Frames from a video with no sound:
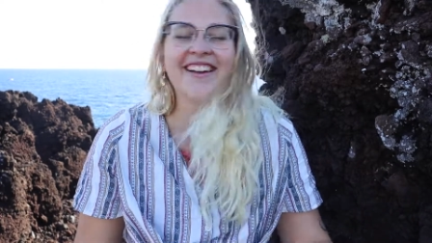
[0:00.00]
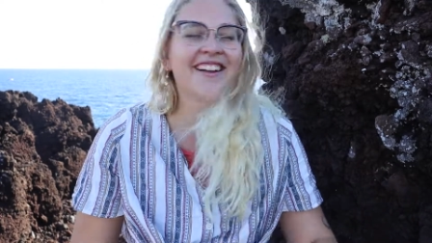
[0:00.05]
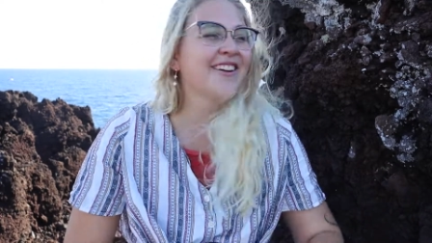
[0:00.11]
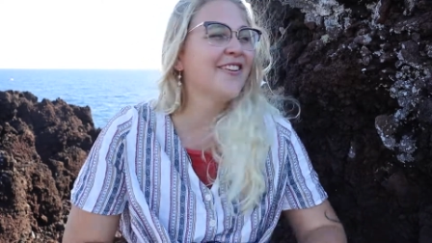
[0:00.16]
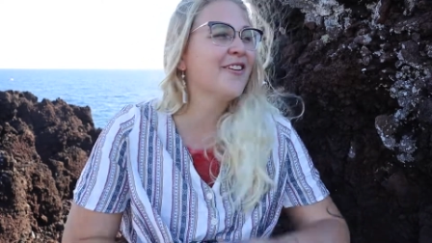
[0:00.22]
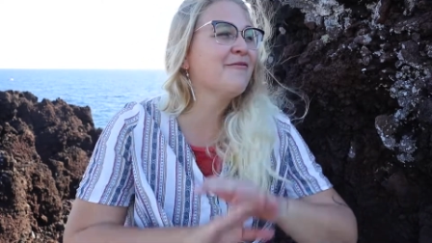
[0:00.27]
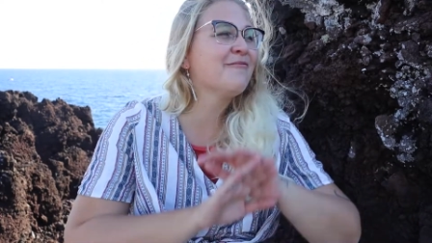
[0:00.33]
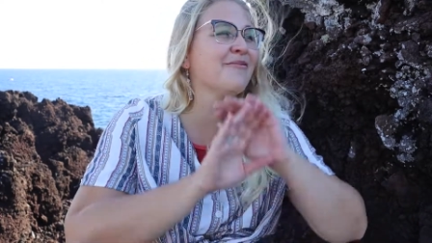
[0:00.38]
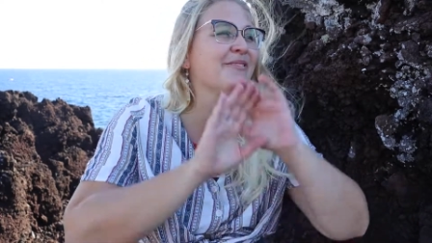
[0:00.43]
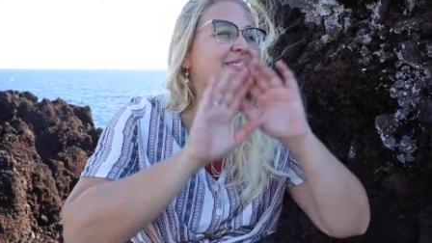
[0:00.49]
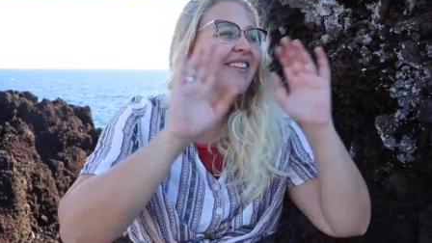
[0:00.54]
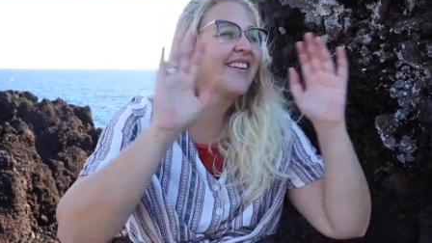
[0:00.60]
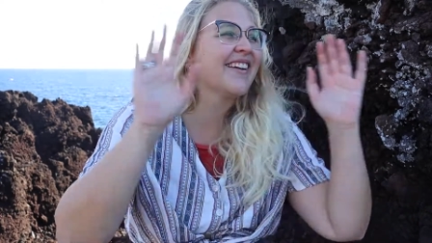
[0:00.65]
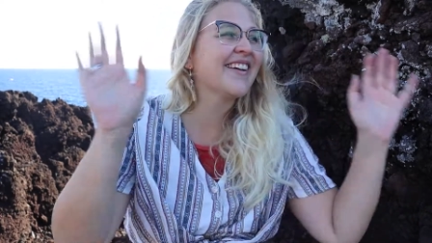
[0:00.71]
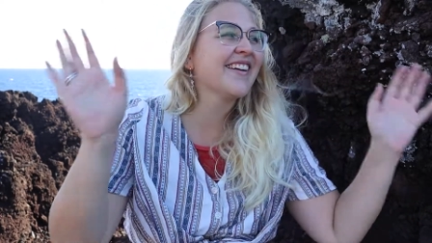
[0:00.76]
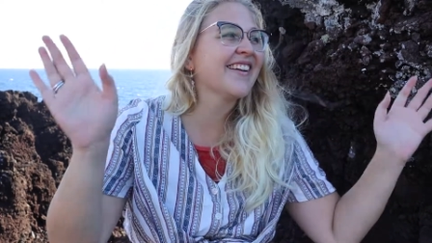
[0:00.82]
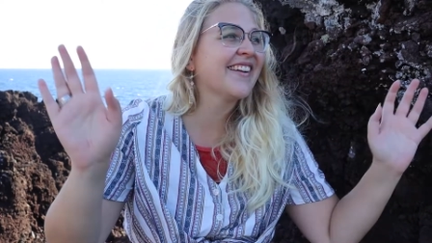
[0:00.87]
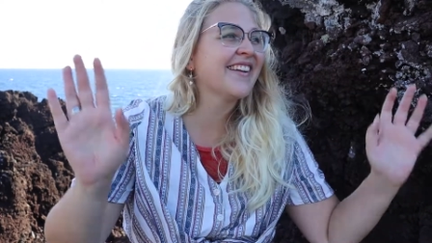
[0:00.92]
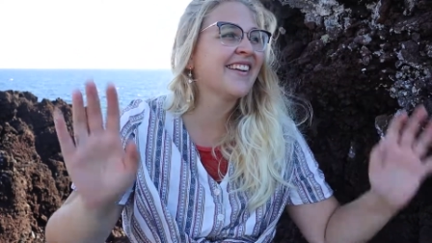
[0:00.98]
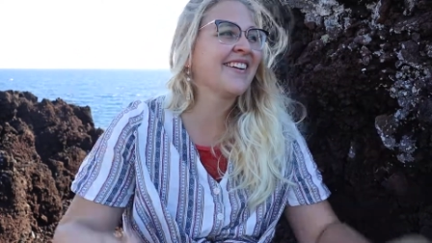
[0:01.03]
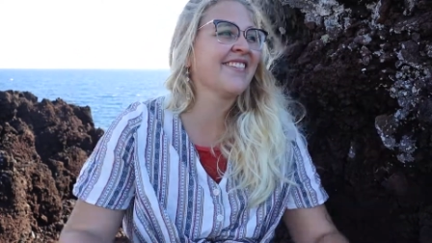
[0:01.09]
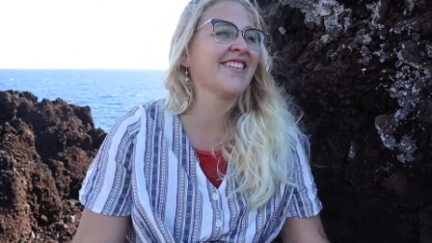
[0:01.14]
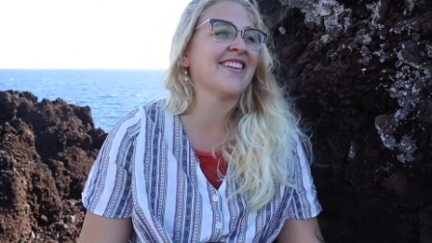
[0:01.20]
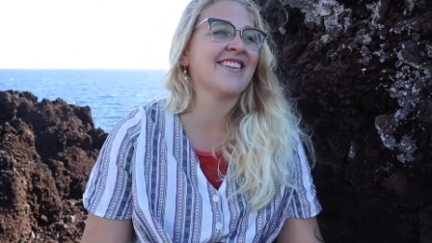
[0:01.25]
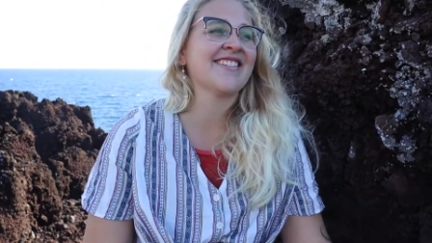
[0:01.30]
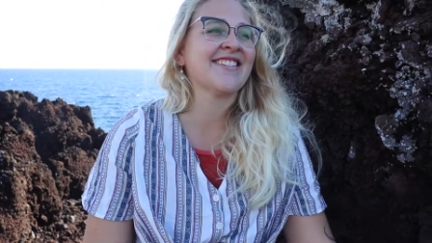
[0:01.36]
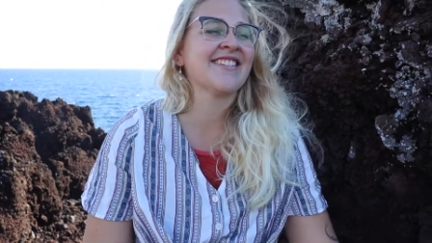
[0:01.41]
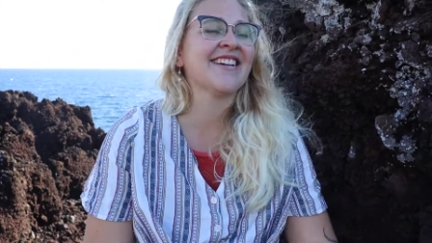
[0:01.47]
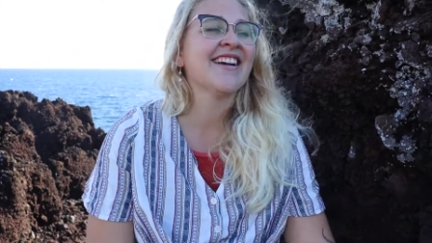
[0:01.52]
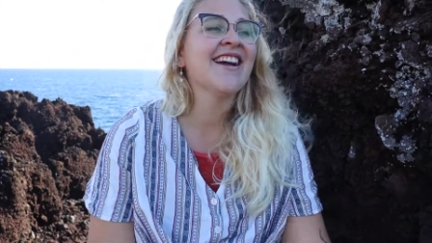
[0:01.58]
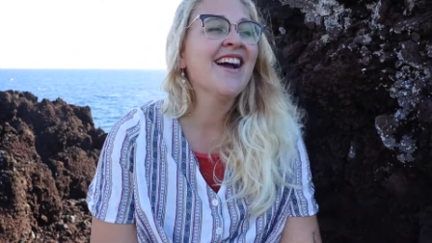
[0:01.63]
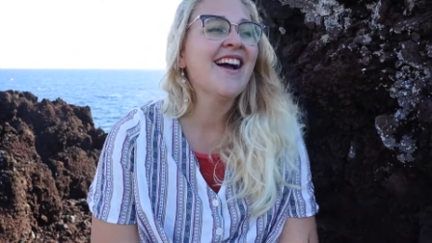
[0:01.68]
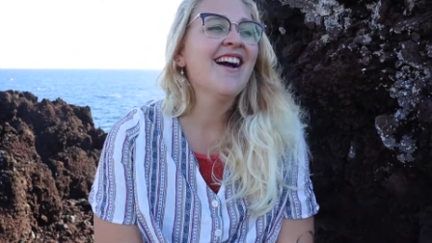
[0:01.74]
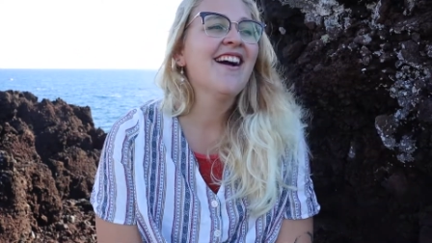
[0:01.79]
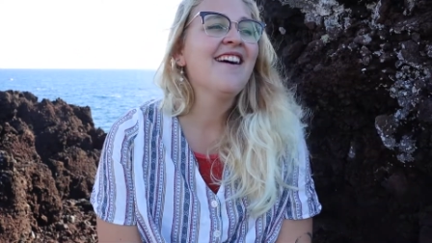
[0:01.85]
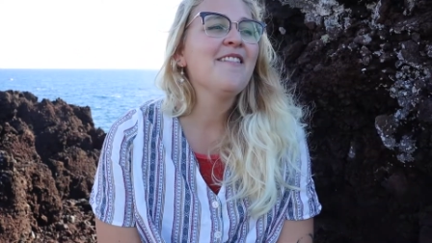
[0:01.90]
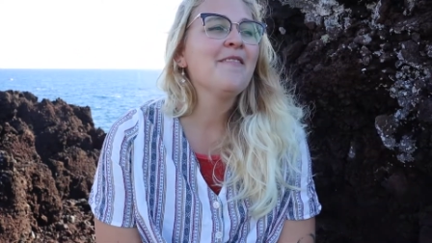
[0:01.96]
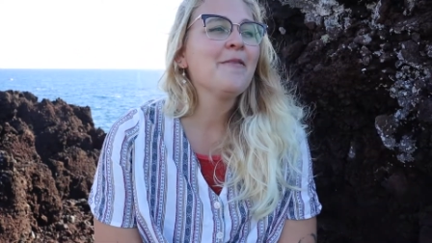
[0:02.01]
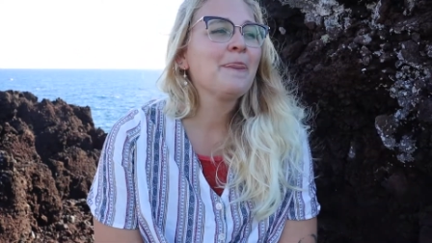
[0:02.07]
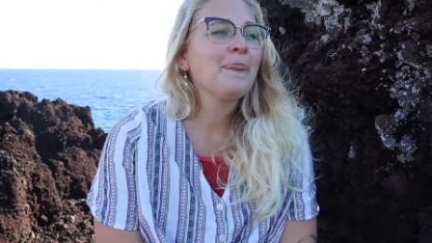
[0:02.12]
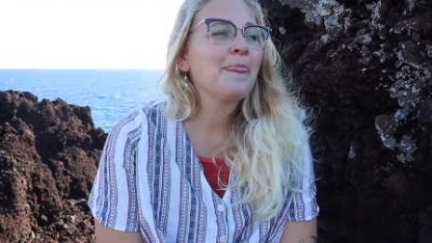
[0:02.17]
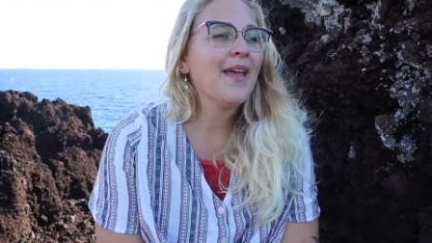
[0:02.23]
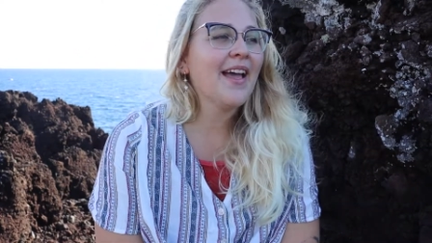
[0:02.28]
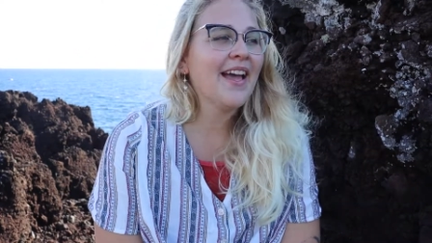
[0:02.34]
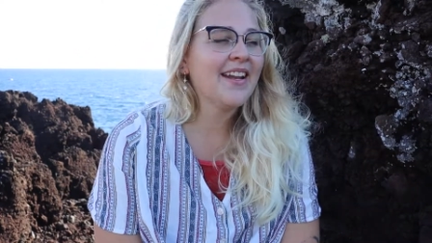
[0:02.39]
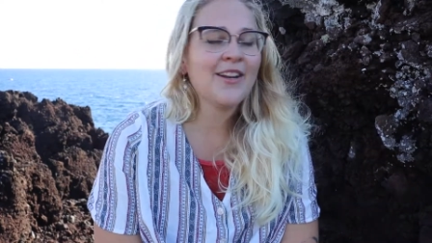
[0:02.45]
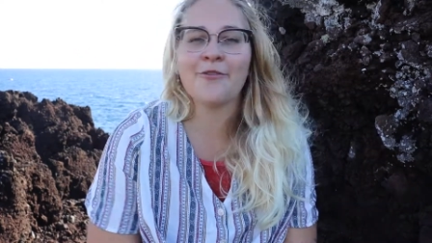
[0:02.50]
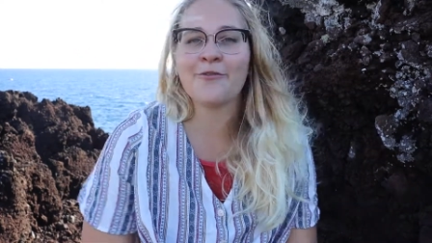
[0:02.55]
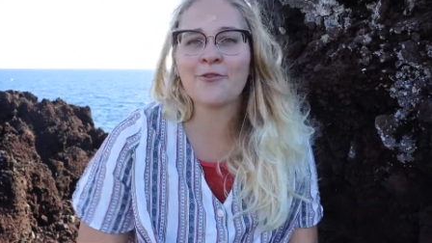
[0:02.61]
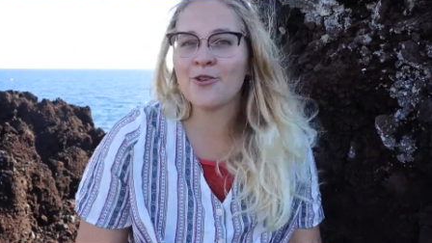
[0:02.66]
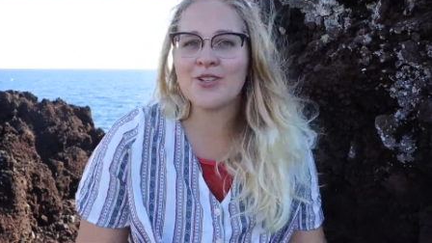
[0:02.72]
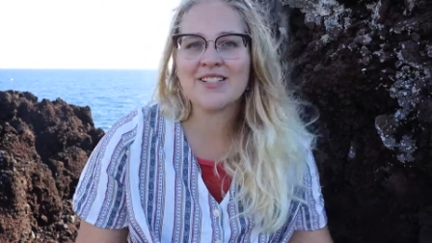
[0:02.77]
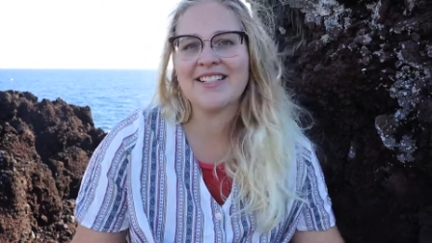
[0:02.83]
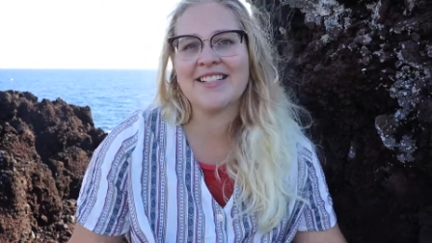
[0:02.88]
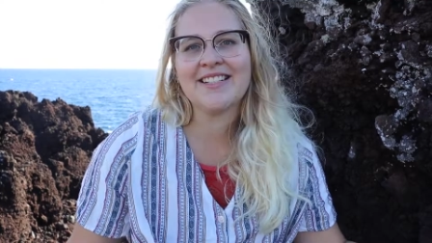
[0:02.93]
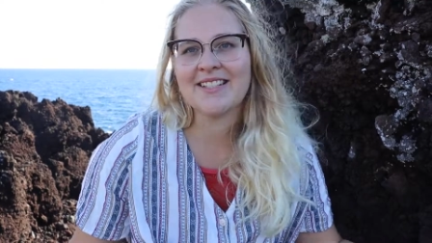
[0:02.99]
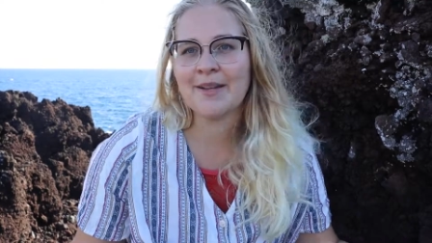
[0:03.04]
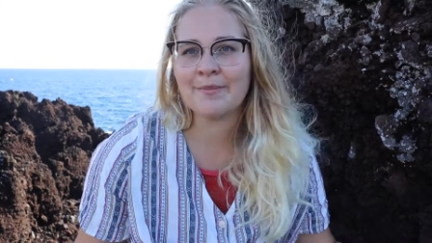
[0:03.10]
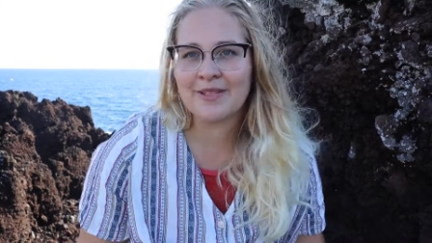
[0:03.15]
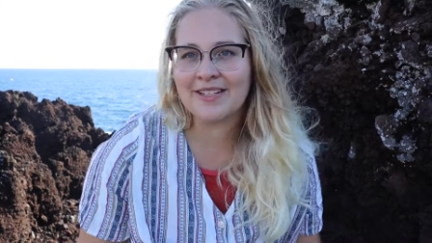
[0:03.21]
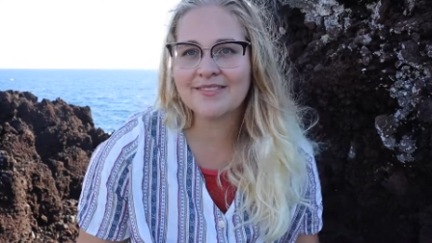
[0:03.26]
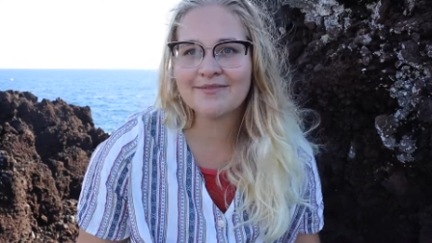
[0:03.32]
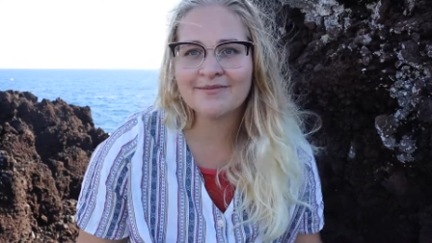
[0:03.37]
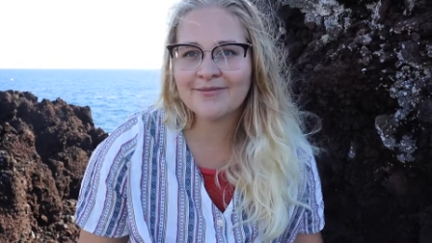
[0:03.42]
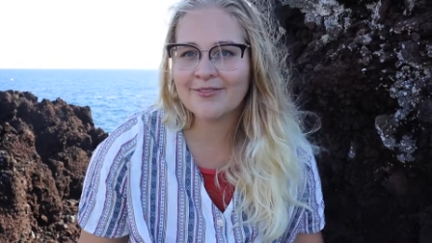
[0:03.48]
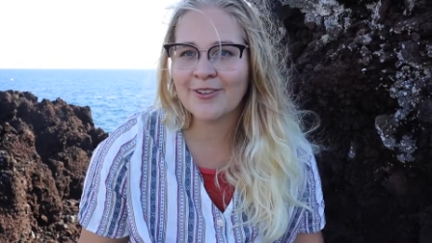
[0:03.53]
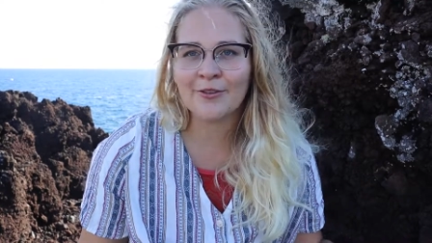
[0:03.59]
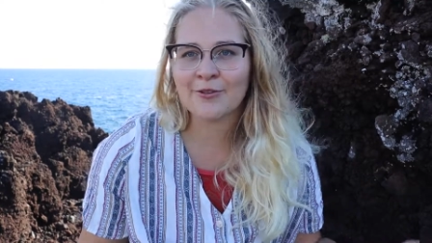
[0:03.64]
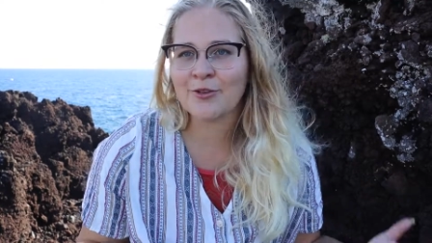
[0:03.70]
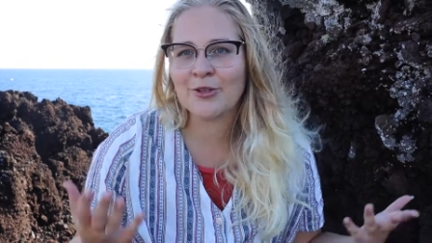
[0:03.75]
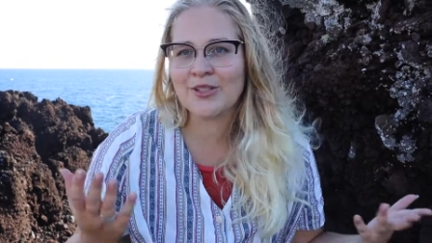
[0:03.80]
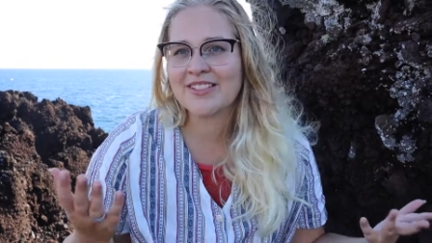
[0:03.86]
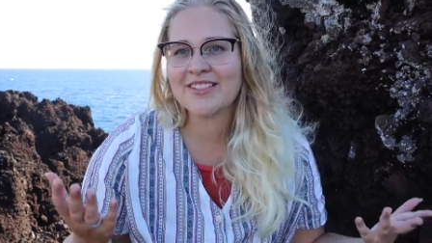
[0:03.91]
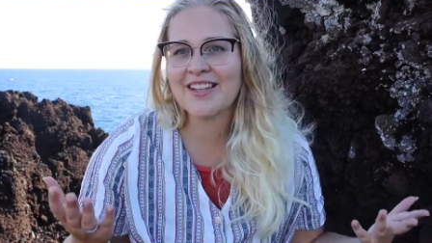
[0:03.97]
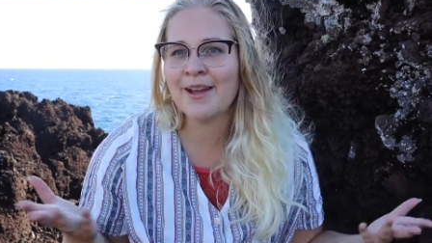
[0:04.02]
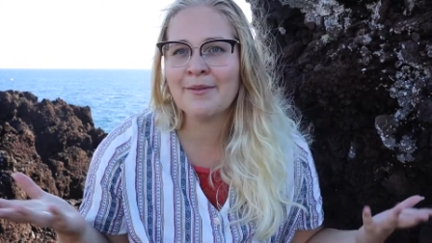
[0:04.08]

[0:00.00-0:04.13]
Completely crazy. And of course I accepted. Of course.